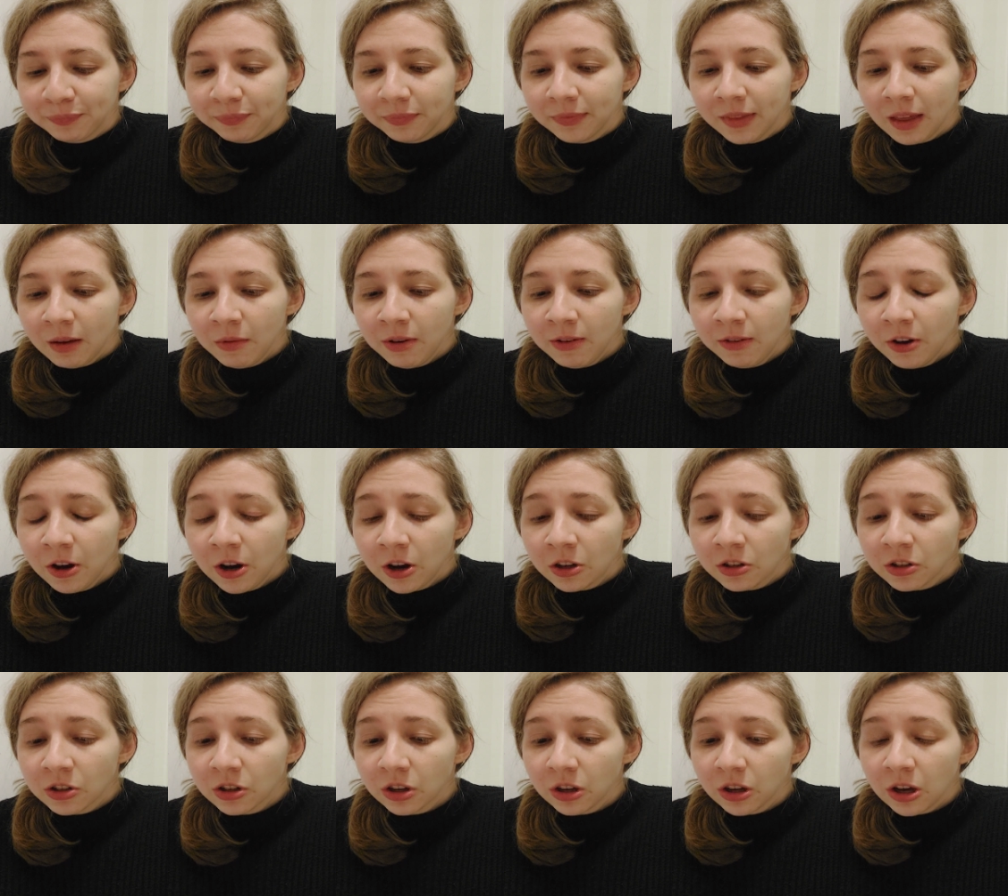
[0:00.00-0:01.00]
Then we've
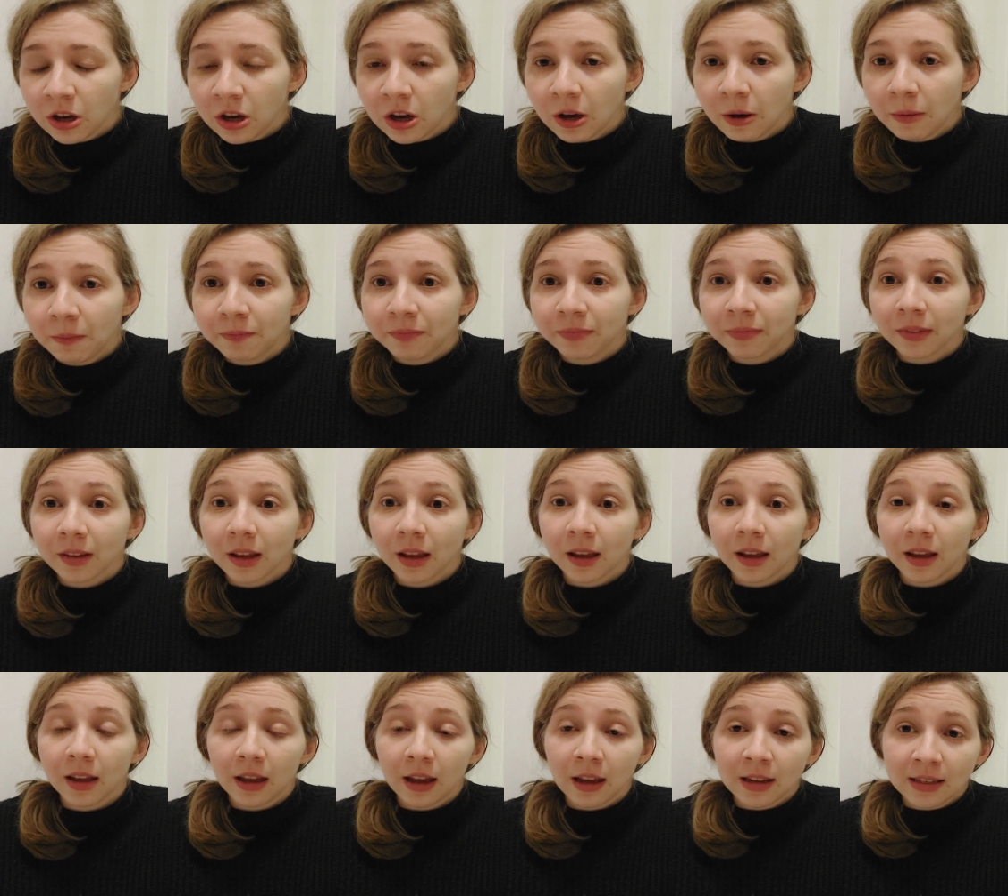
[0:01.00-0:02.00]
got
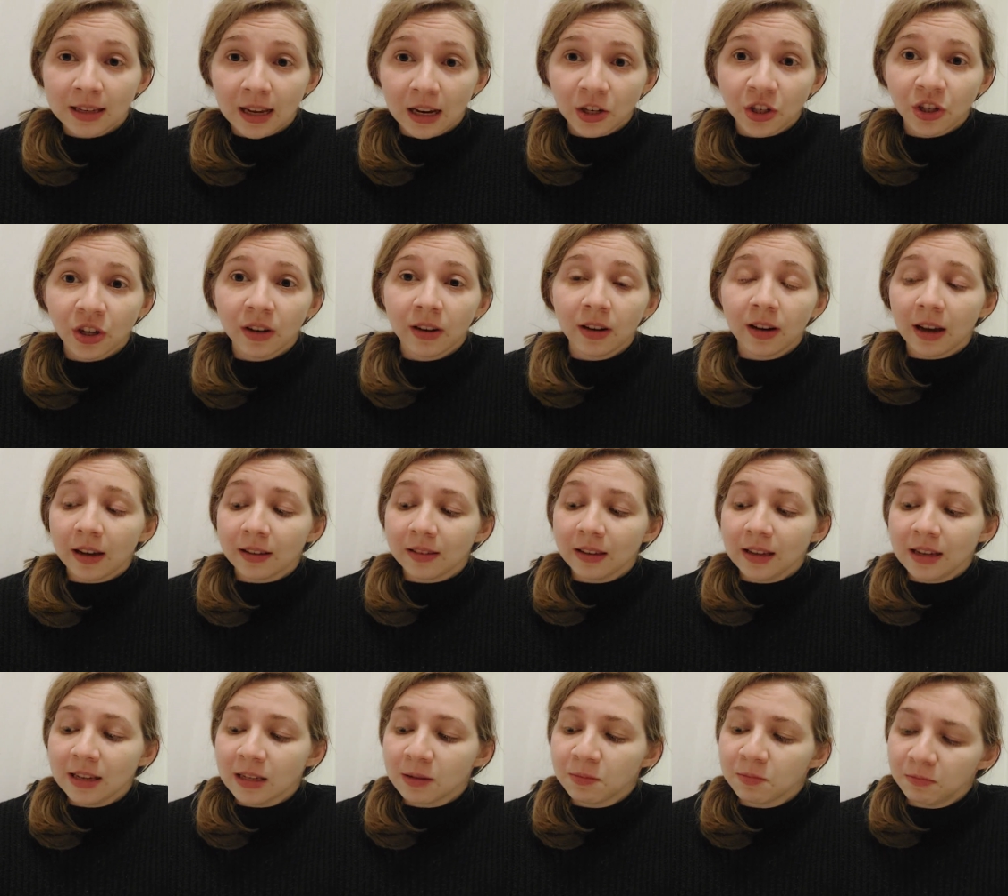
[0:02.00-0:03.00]
a section that
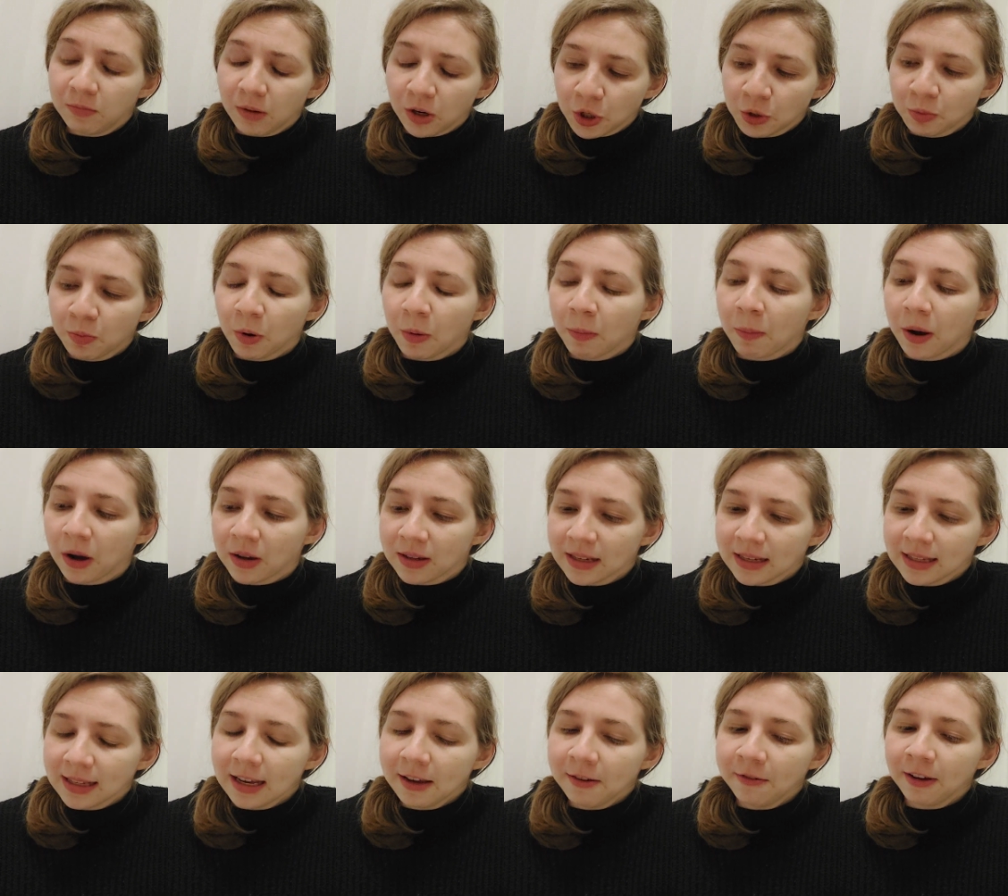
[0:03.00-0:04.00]
is much more
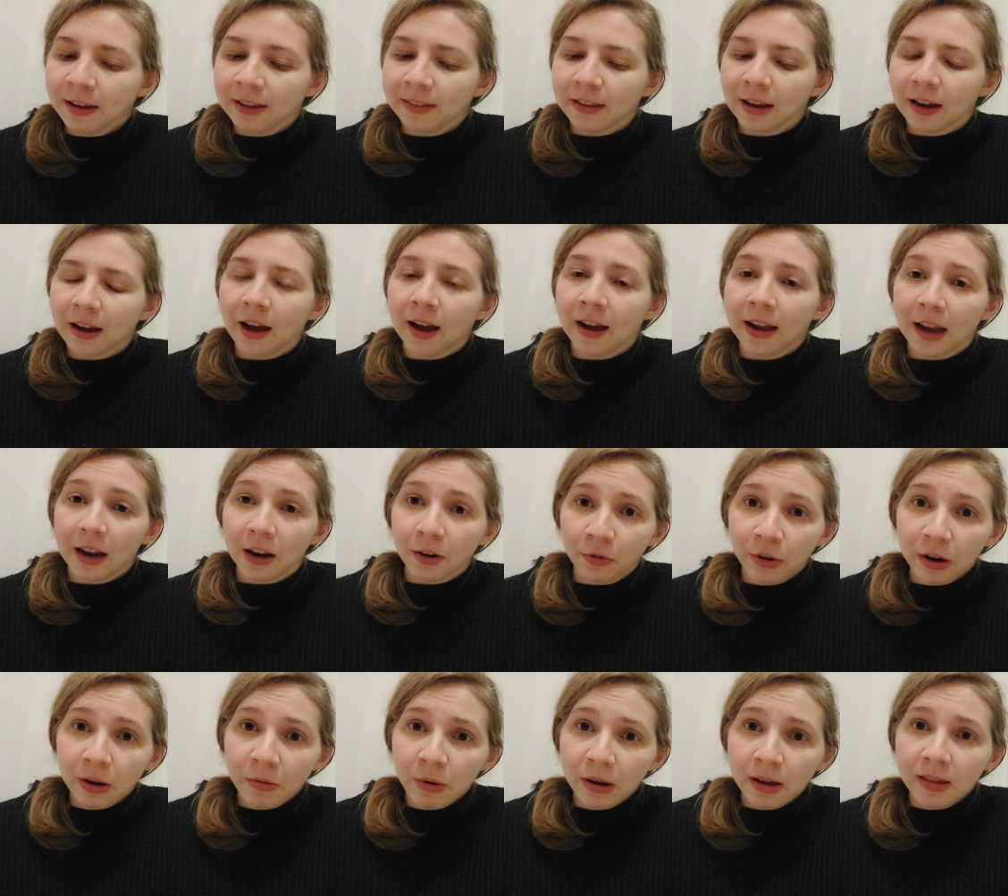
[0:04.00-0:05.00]
positive and that I
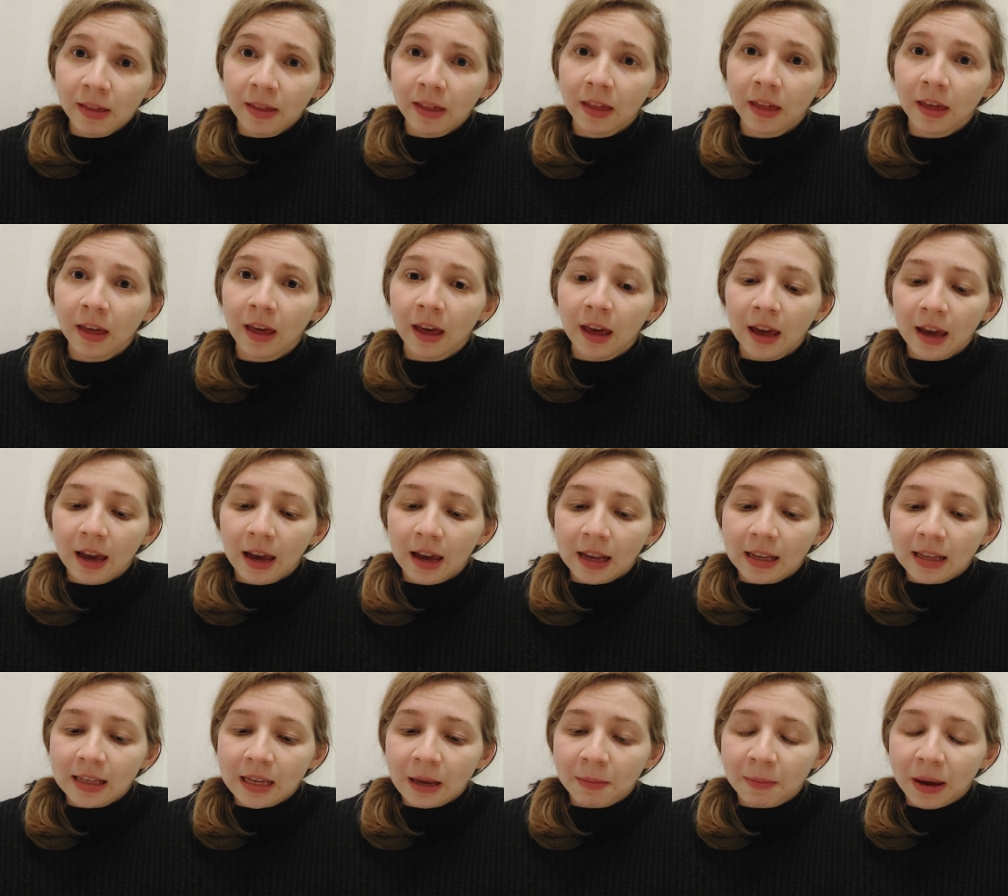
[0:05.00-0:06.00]
agree with.
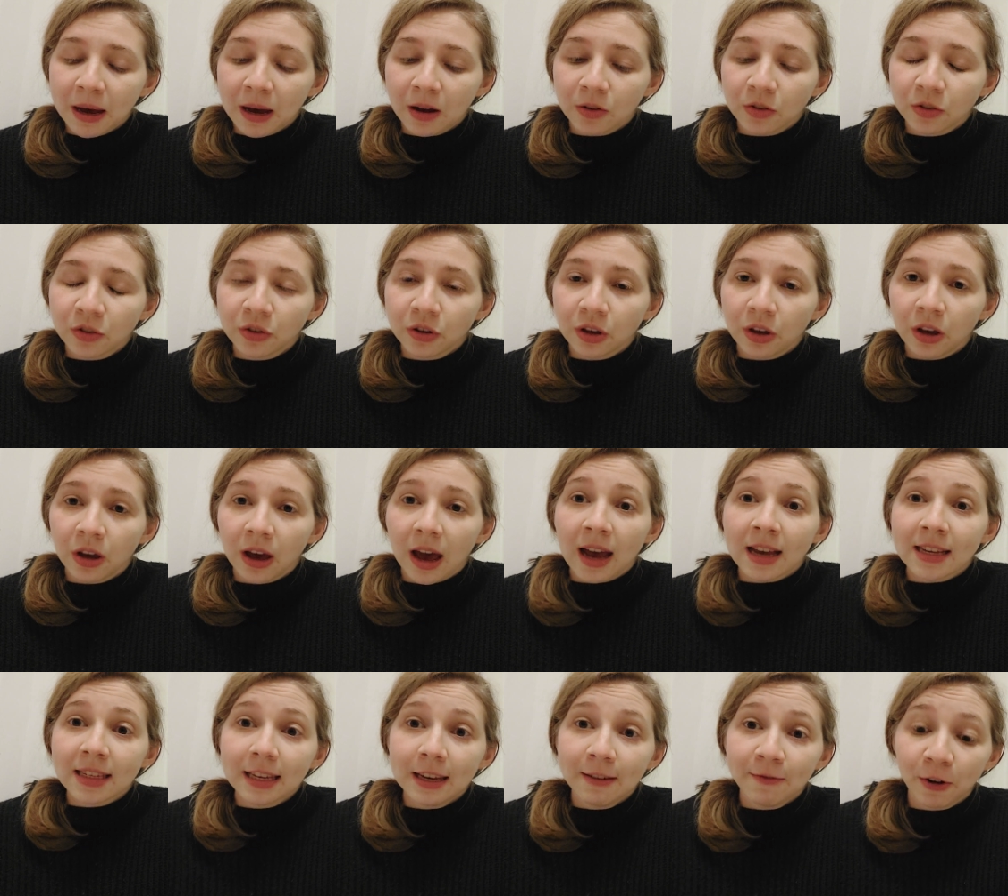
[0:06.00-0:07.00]
It's about
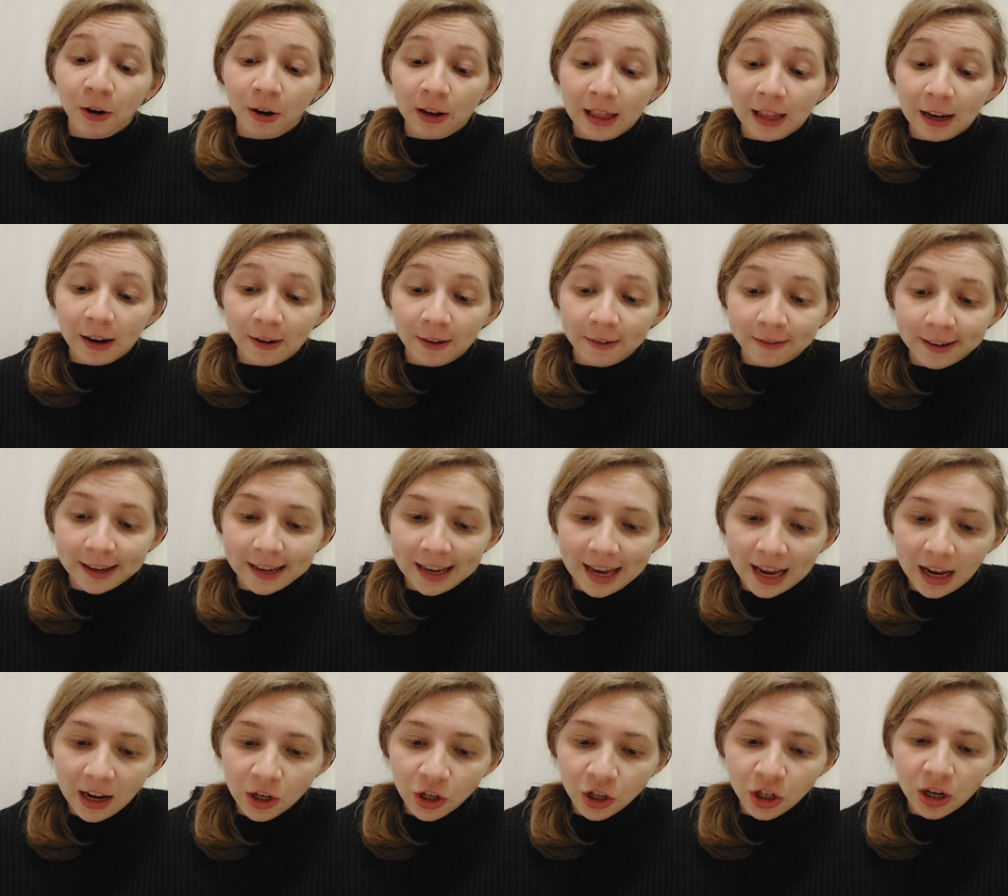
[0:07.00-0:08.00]
asking for
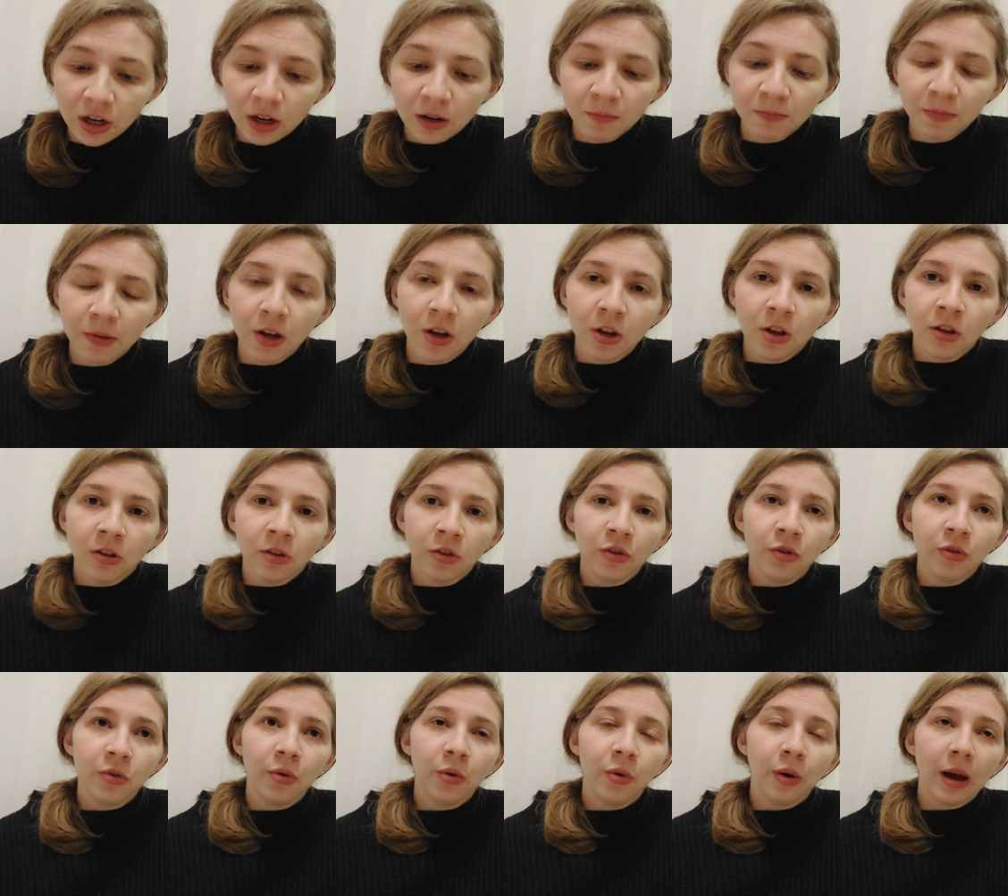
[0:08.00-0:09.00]
clarification
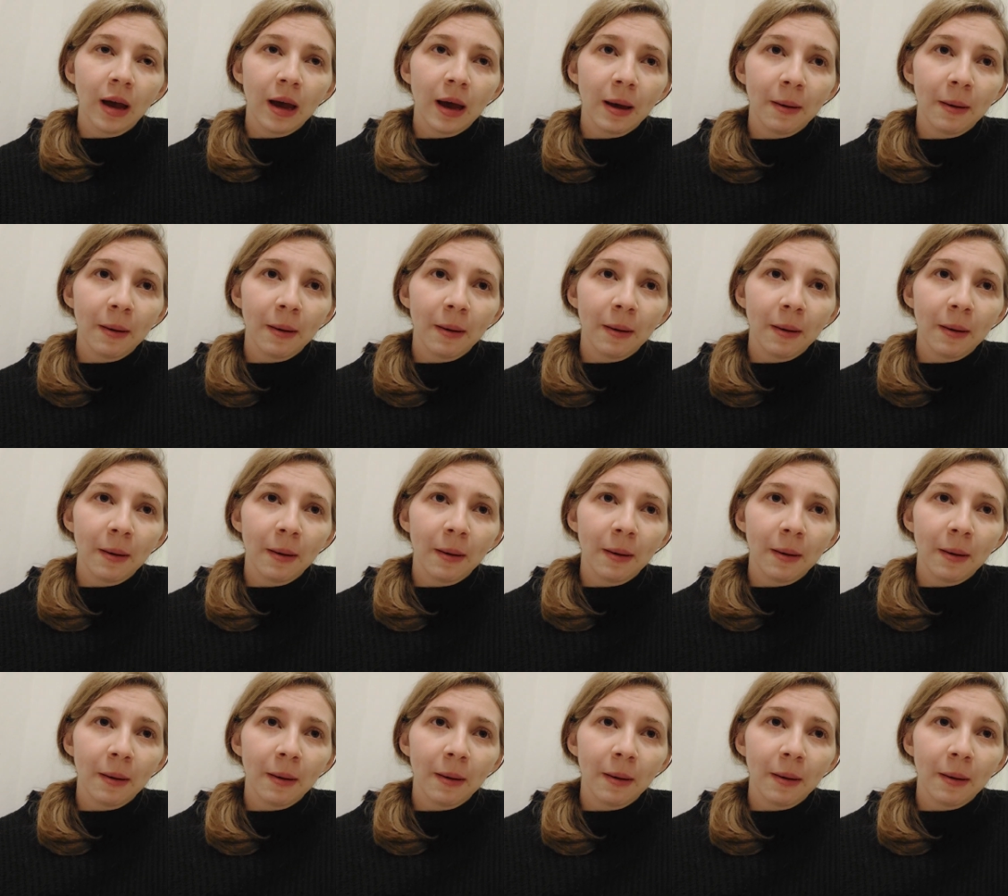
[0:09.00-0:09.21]
to